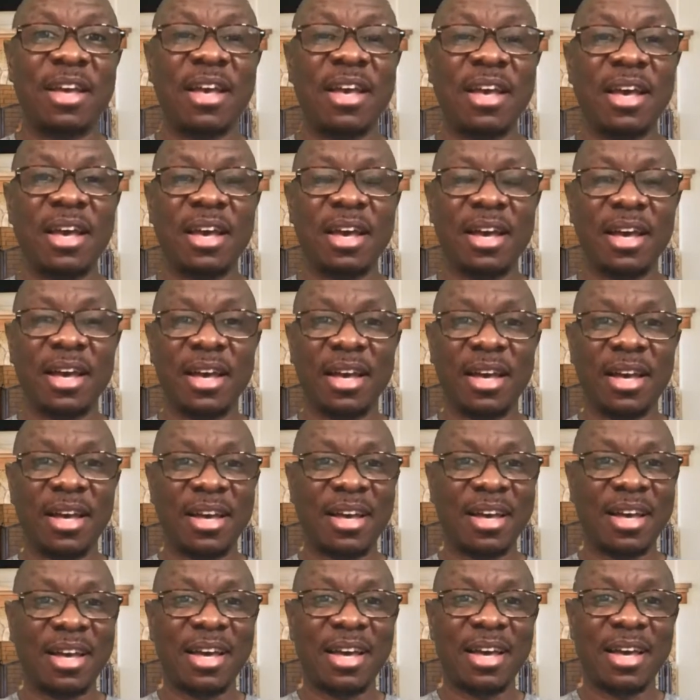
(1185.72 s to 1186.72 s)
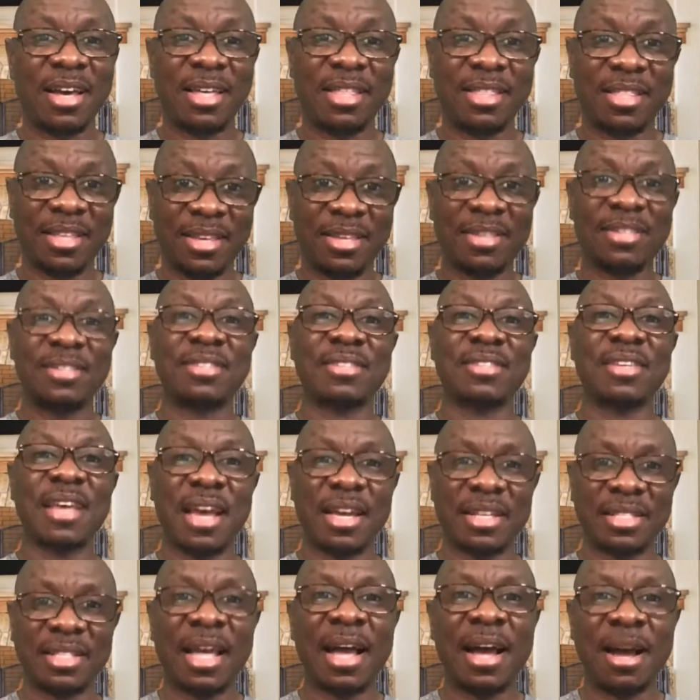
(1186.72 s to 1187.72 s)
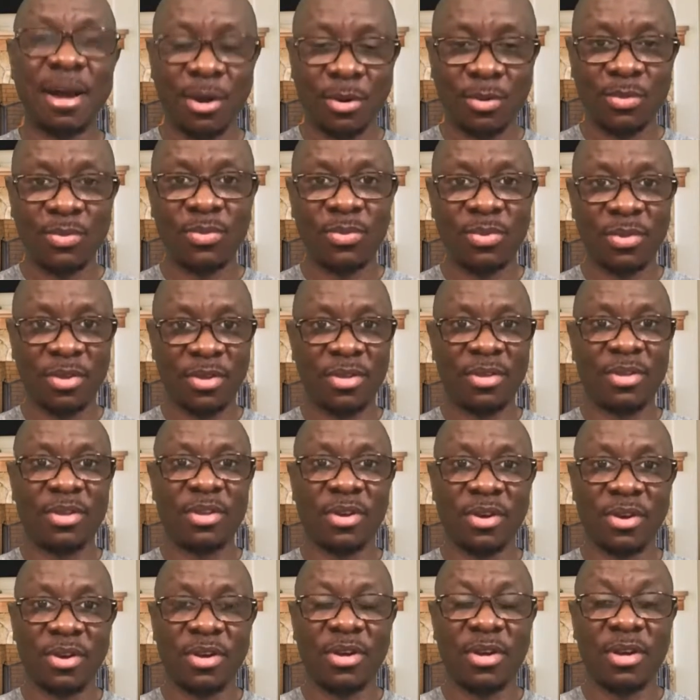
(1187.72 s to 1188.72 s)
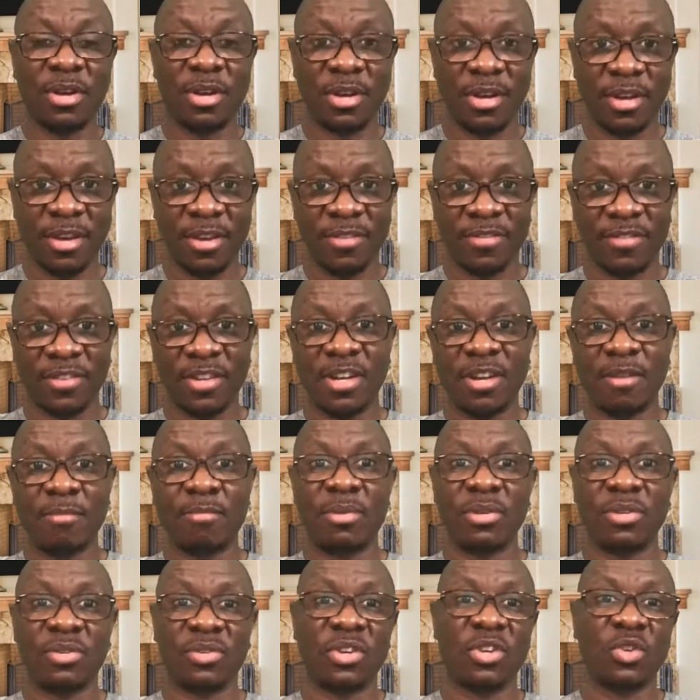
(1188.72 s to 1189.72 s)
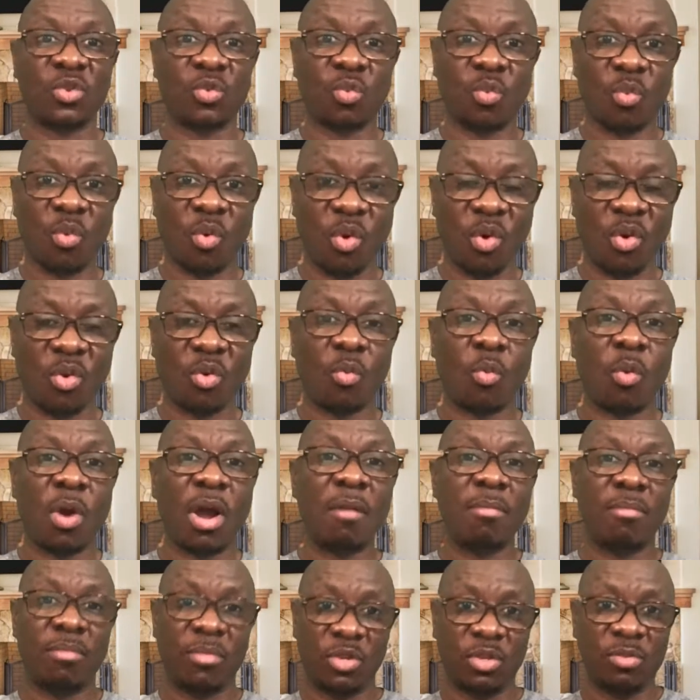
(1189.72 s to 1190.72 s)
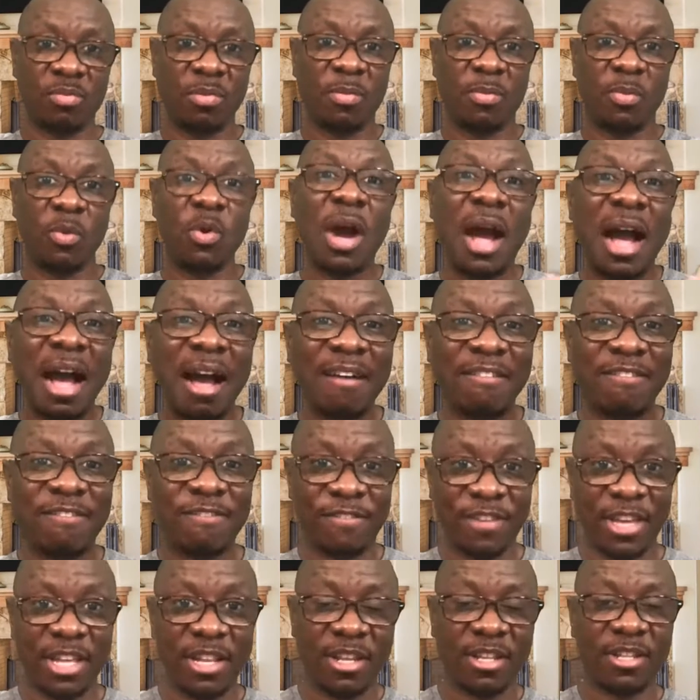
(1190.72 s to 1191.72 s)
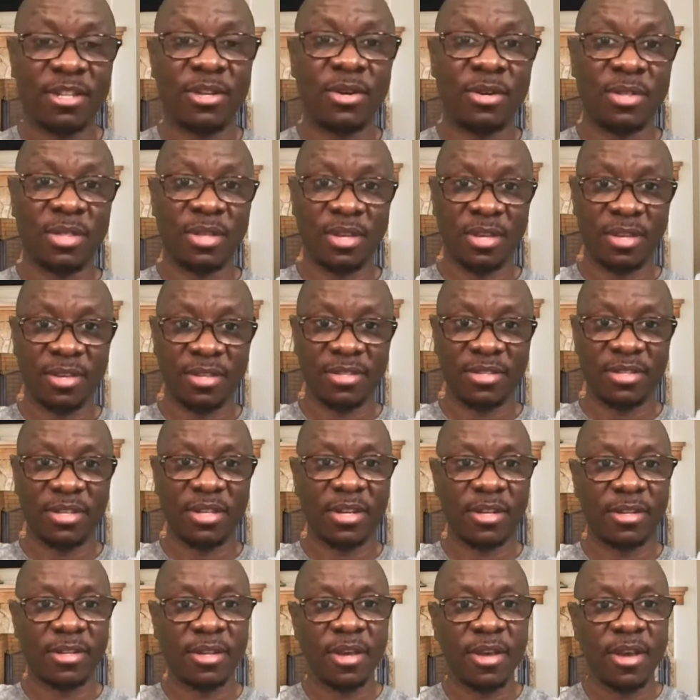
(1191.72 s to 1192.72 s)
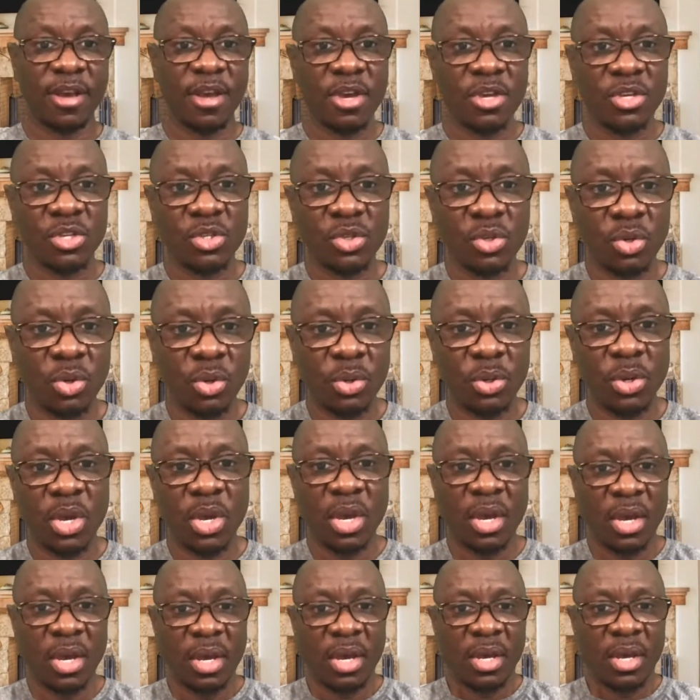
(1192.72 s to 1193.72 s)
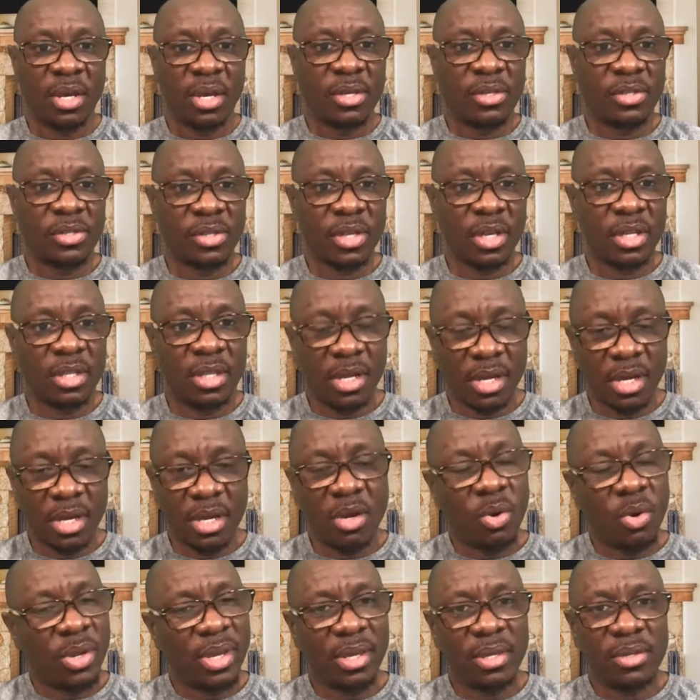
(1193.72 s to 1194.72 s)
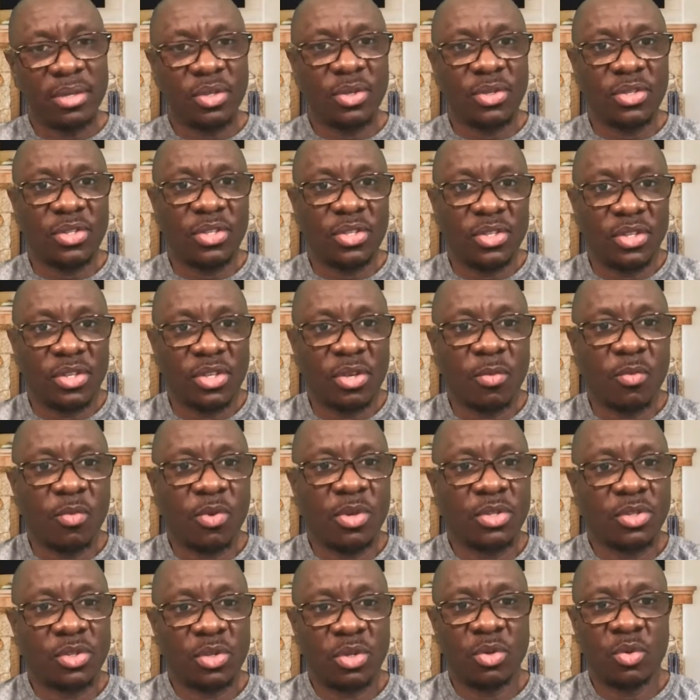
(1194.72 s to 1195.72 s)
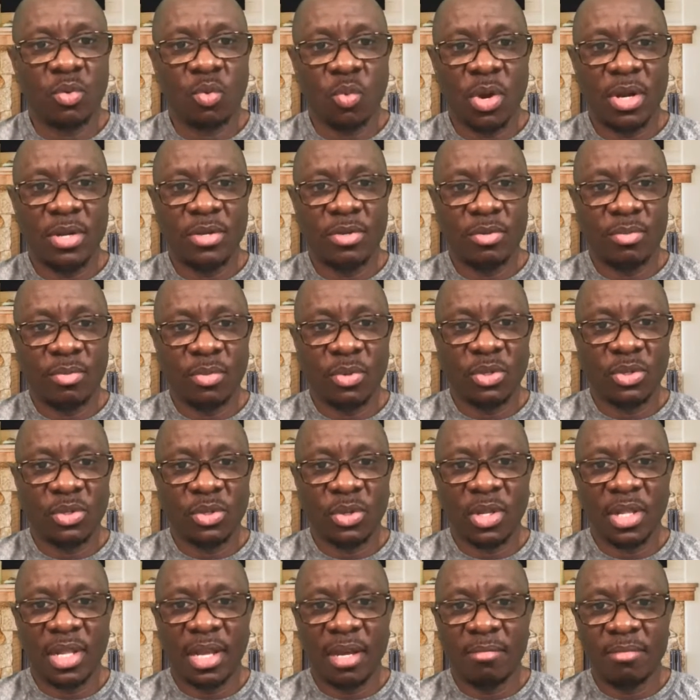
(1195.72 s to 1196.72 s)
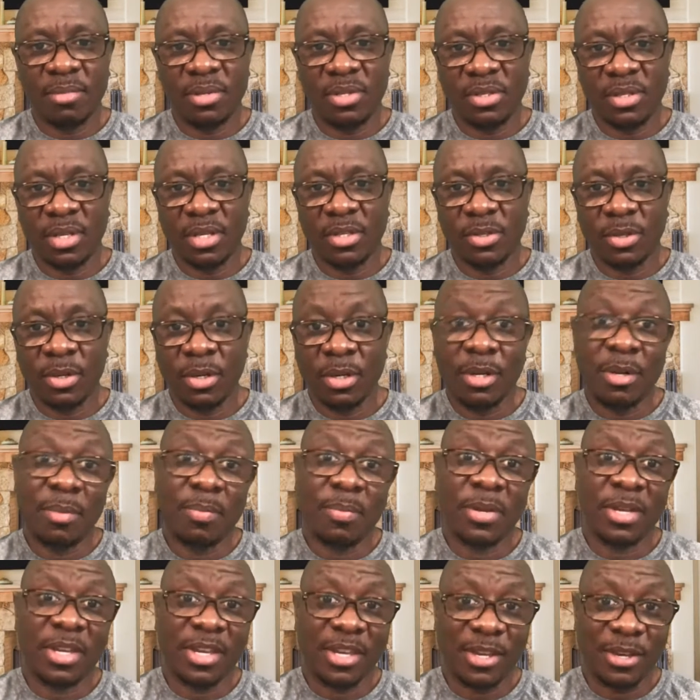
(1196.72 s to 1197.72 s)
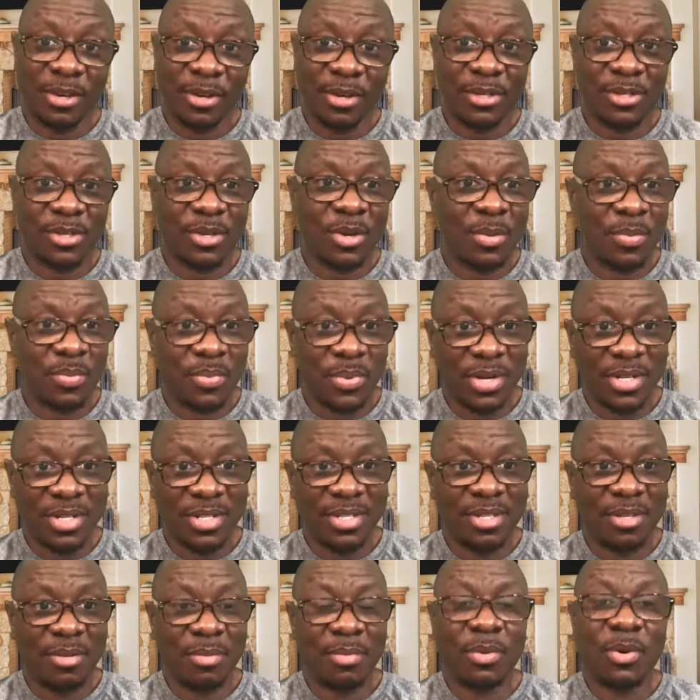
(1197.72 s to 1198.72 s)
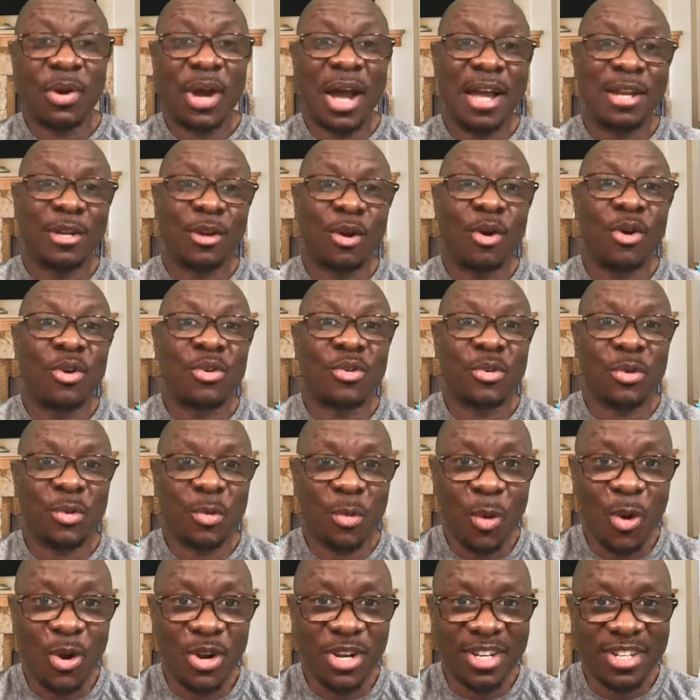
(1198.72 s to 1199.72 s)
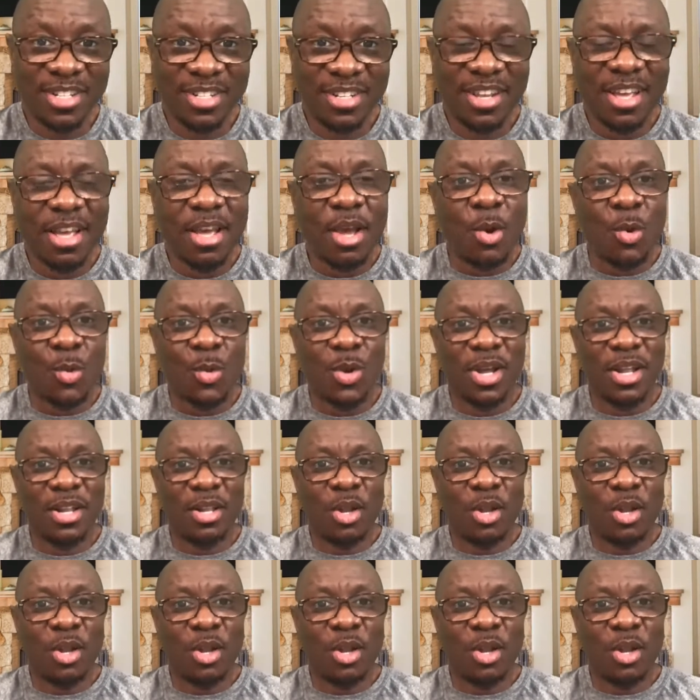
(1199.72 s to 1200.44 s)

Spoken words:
an insight how the internet business work, why most people are failing on the internet. So he said, okay, so it's still the same question. Why do most online business end up in chaos, unpredictable, and unrewarding? Well,